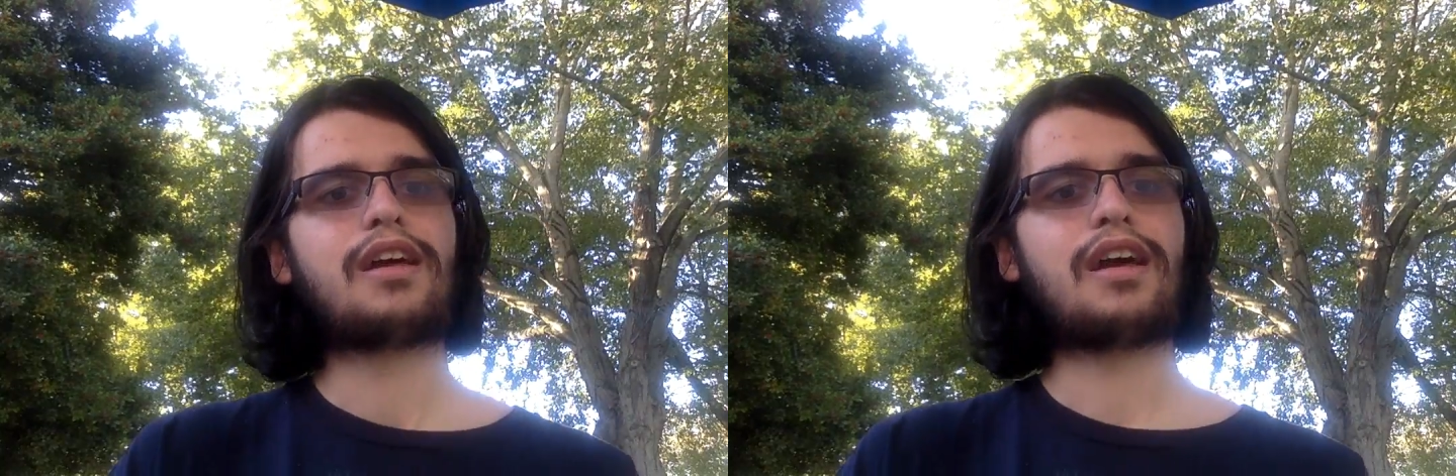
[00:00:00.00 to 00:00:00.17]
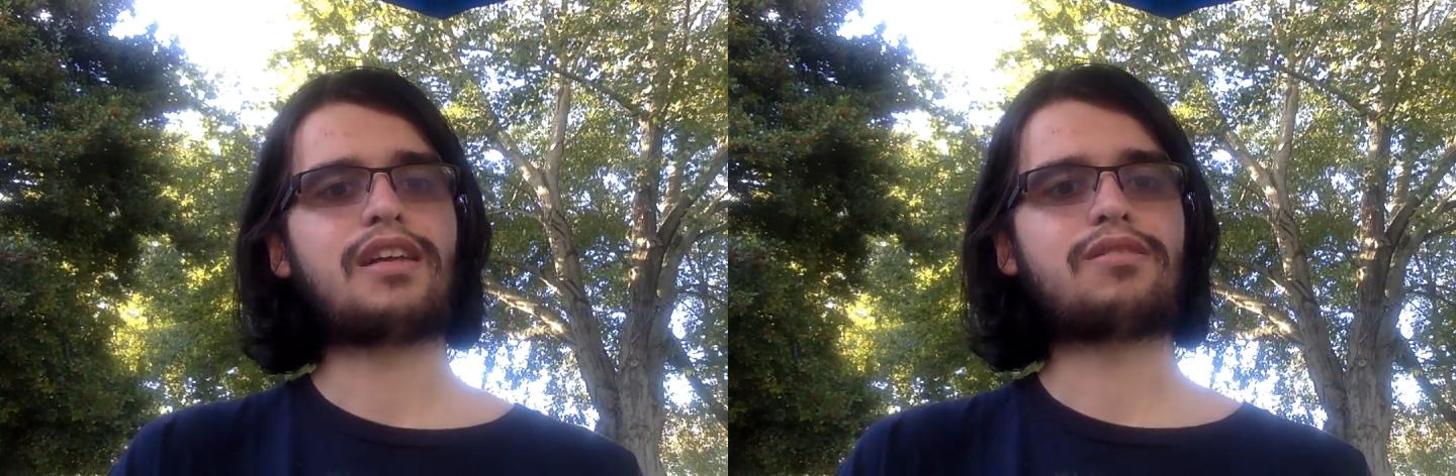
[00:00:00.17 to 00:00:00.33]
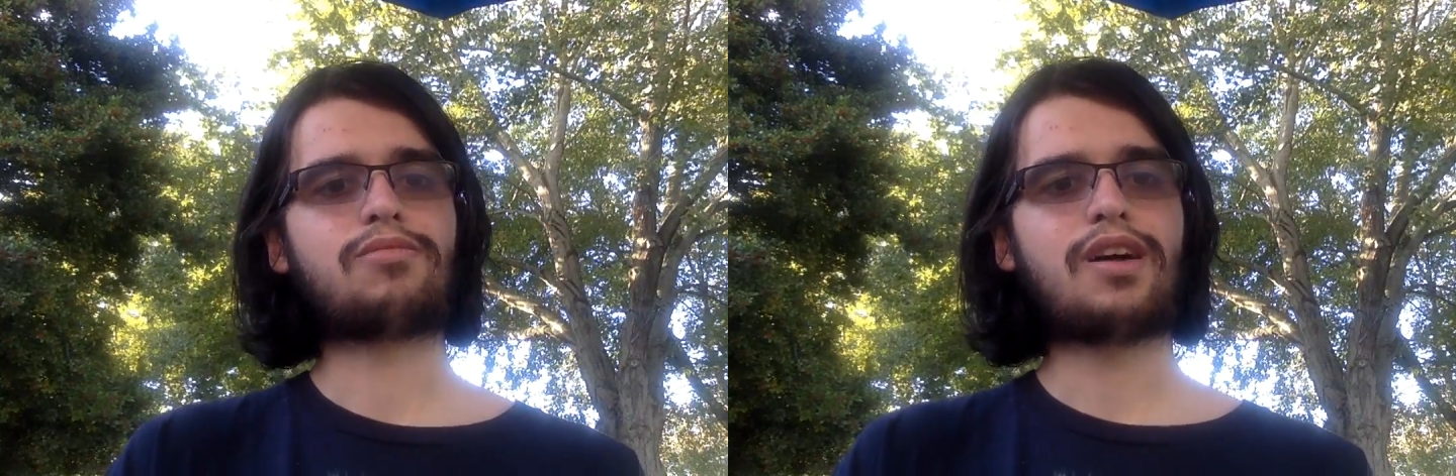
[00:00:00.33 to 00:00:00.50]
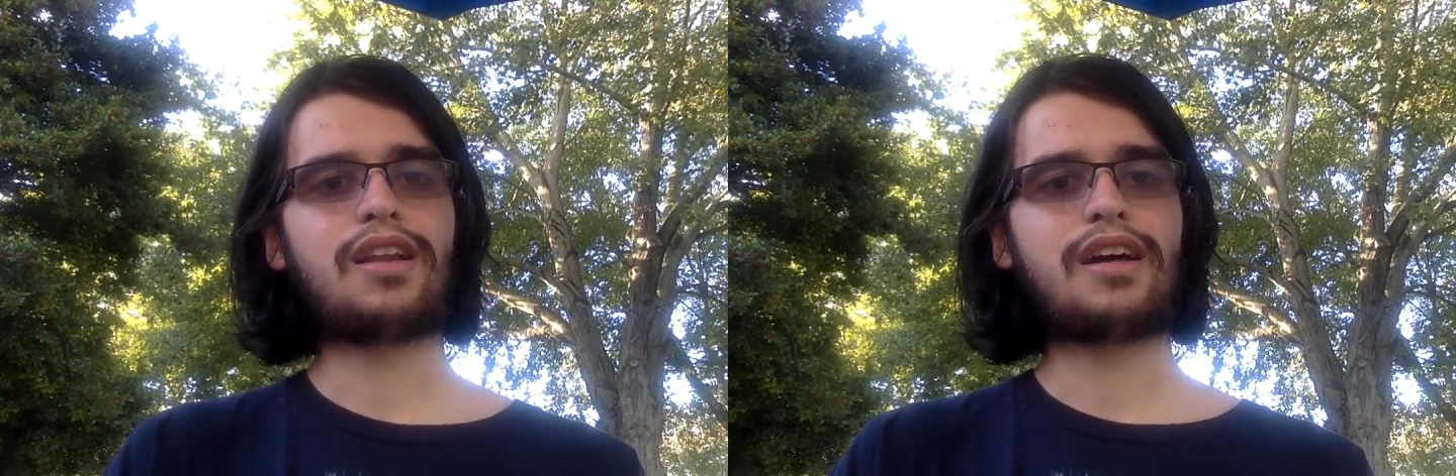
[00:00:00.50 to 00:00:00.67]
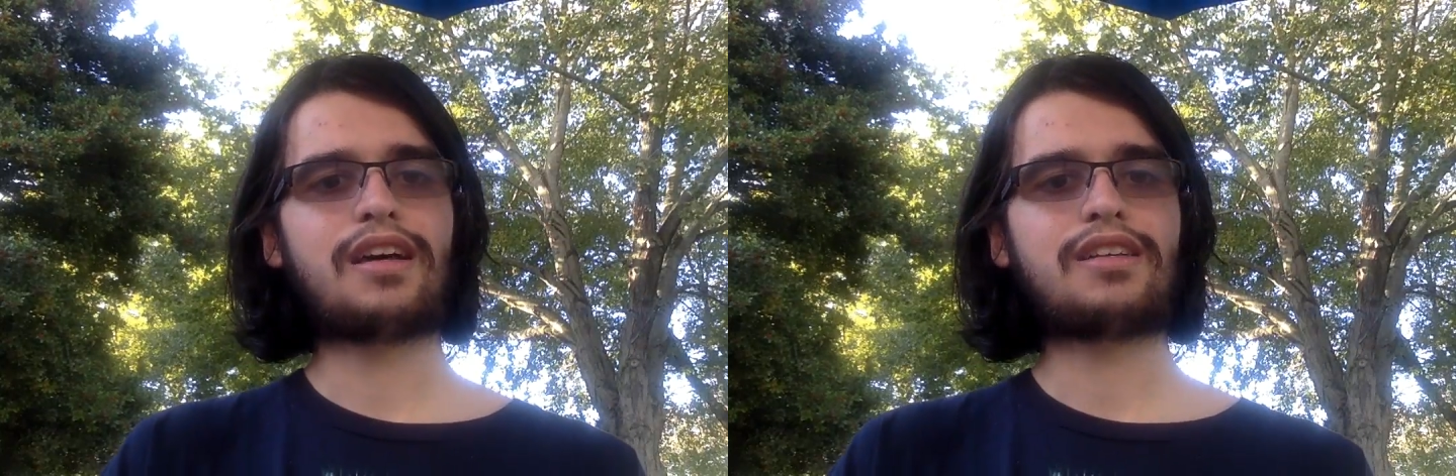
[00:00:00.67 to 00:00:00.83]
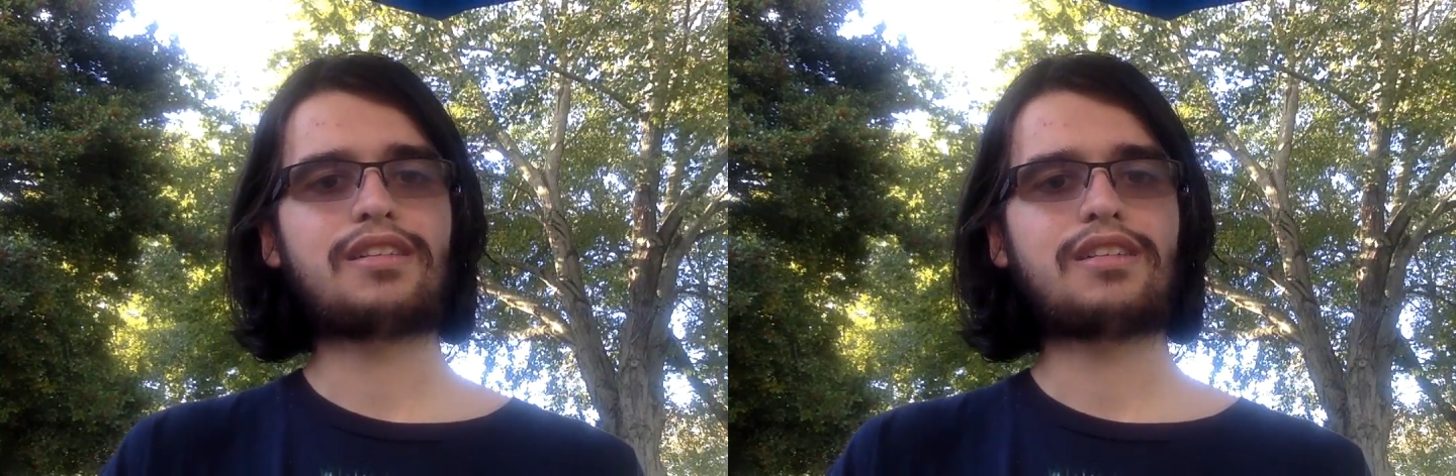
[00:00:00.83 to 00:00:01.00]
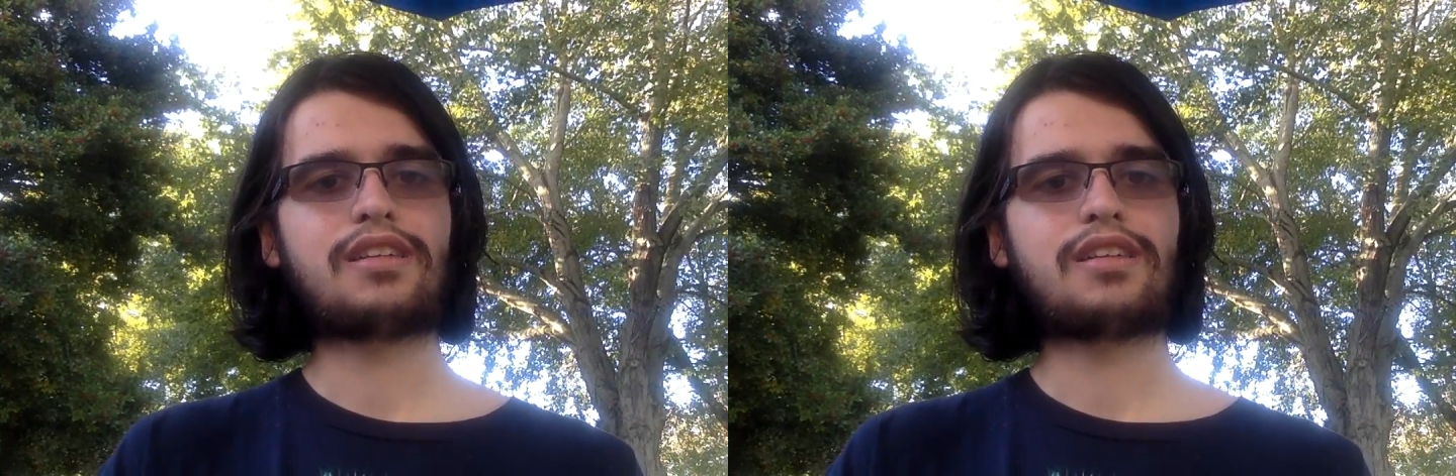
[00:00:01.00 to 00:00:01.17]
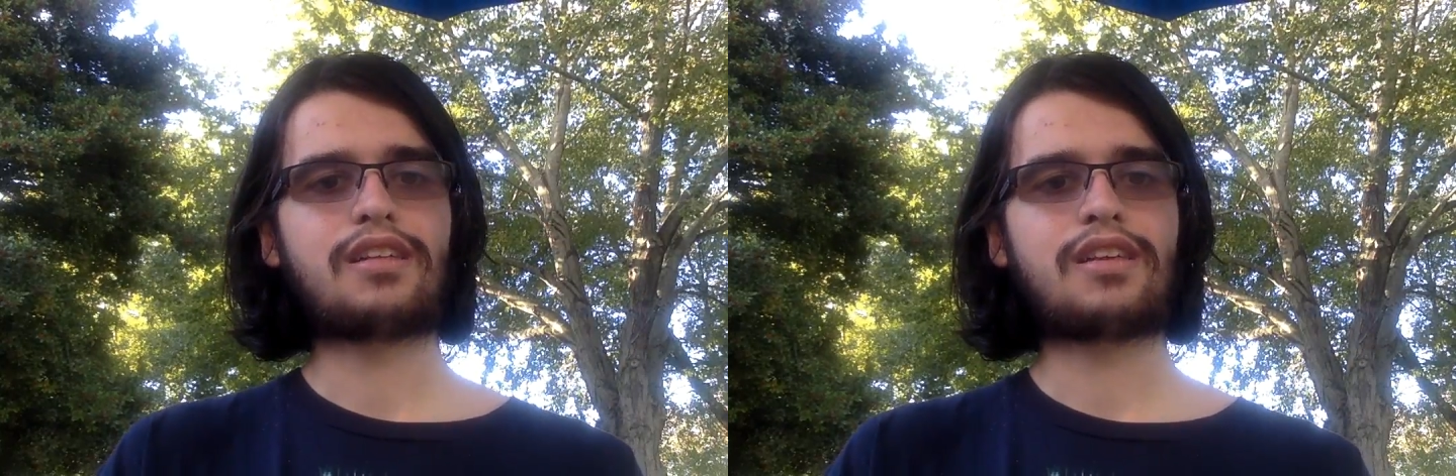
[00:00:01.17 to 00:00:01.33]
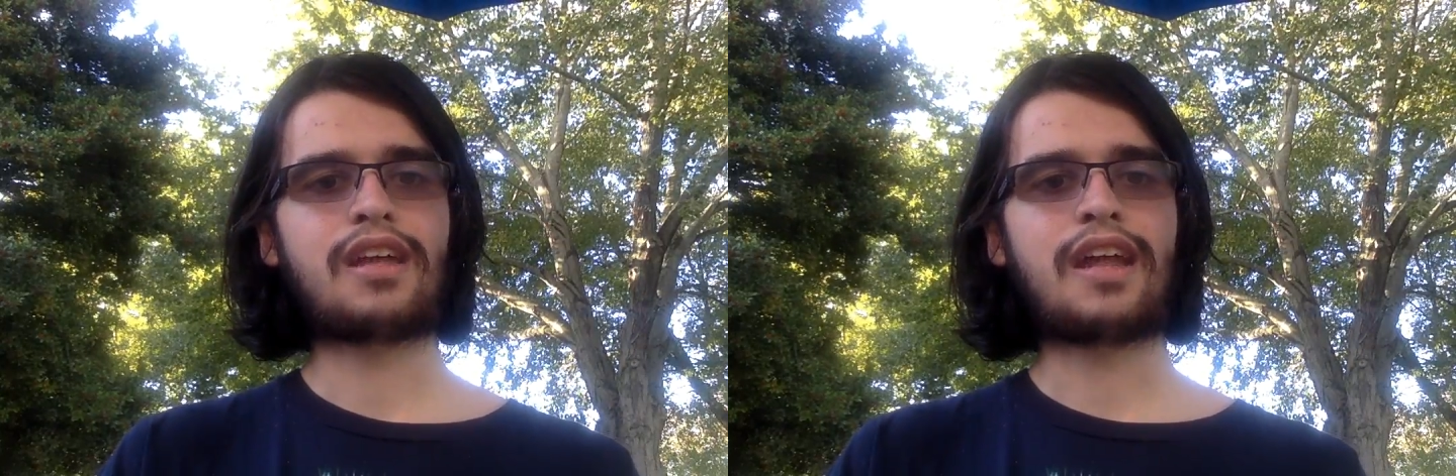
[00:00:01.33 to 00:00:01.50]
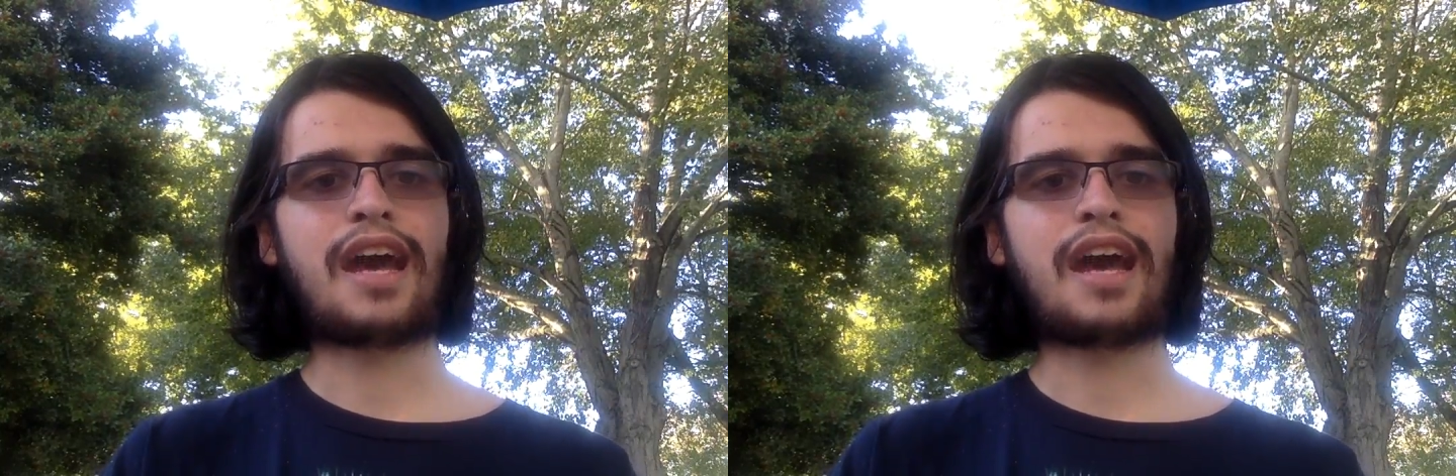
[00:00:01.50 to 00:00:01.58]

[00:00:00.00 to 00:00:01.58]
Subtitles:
as well as get